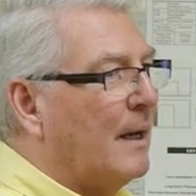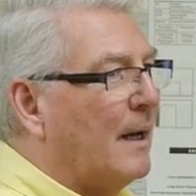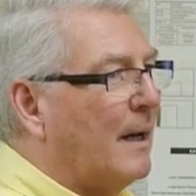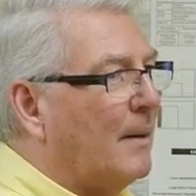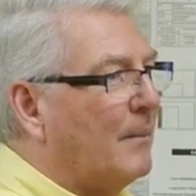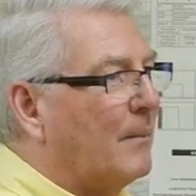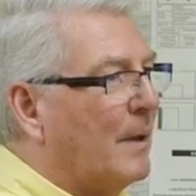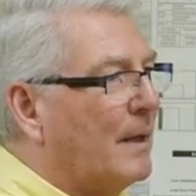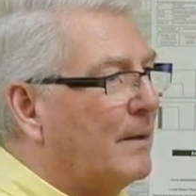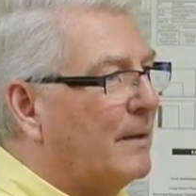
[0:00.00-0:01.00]

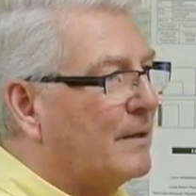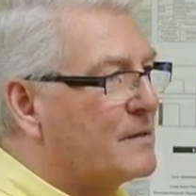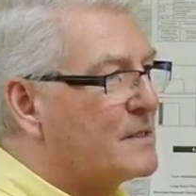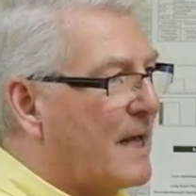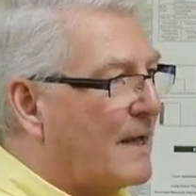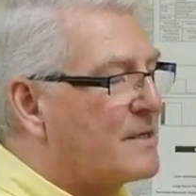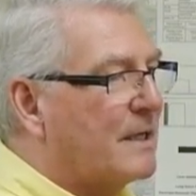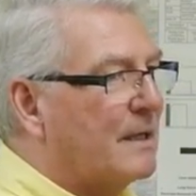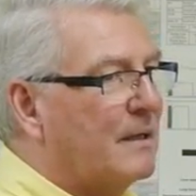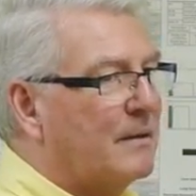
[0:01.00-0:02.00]
Um, this is
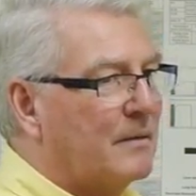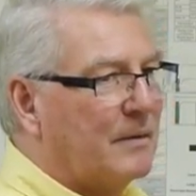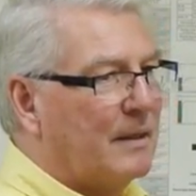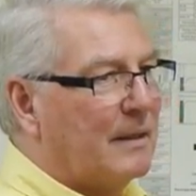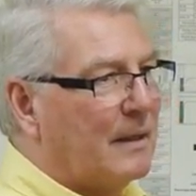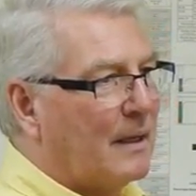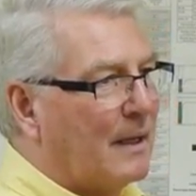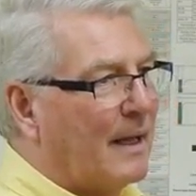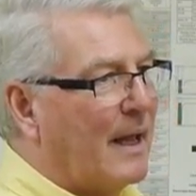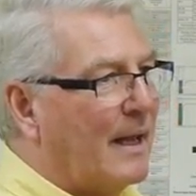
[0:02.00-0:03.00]
testing.
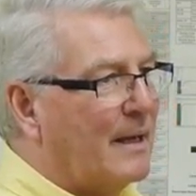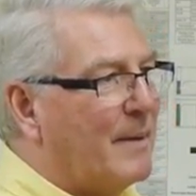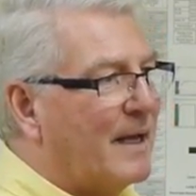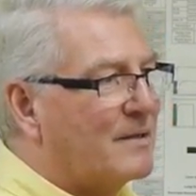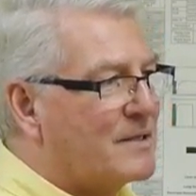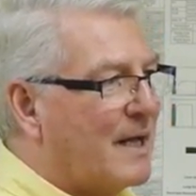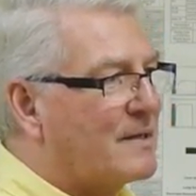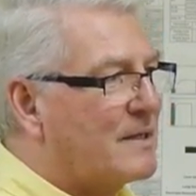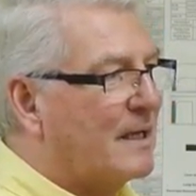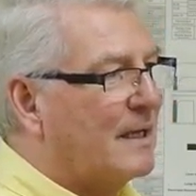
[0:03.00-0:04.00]
Uh, AMA is
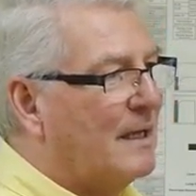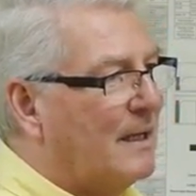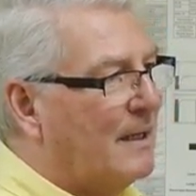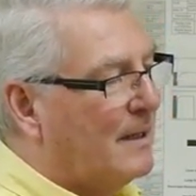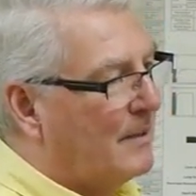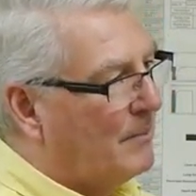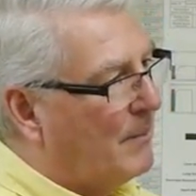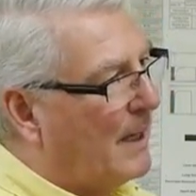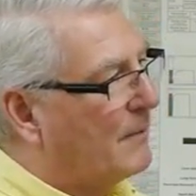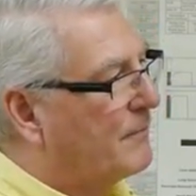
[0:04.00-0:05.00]
testing,
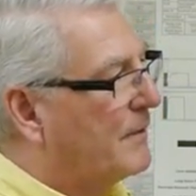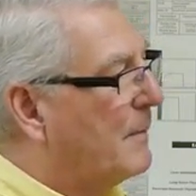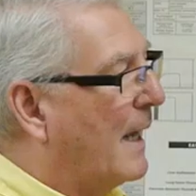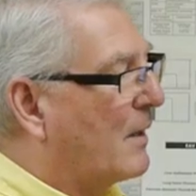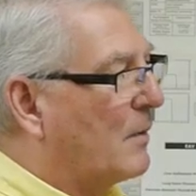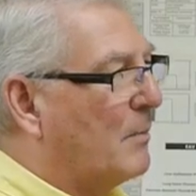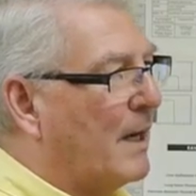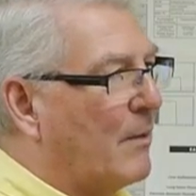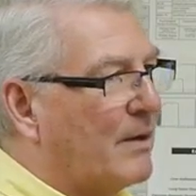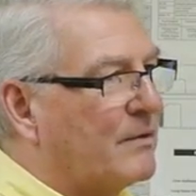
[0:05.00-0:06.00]
biofeedback or
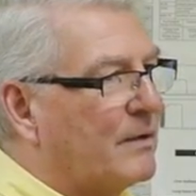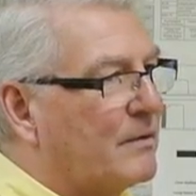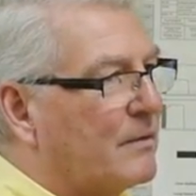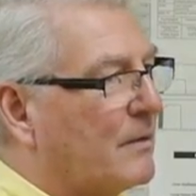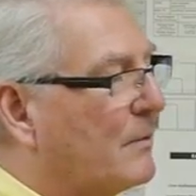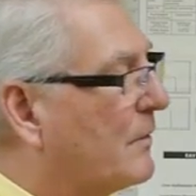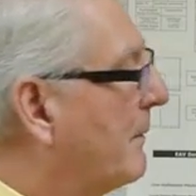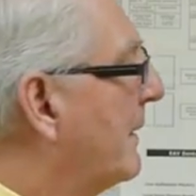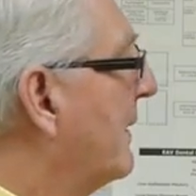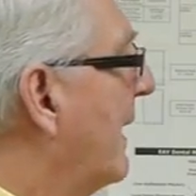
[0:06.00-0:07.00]
bioresonance, and those
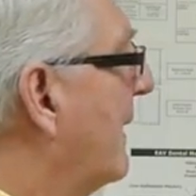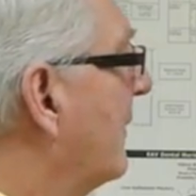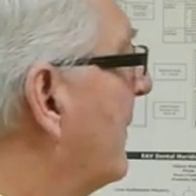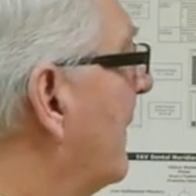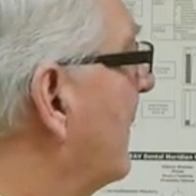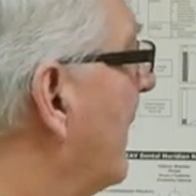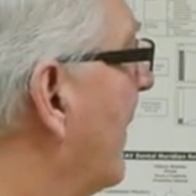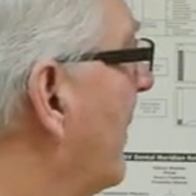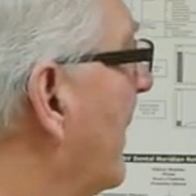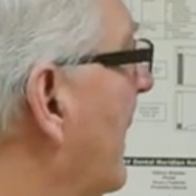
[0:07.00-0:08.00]
type of things. That is, is
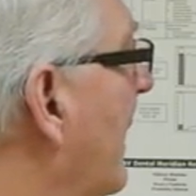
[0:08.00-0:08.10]
therapy.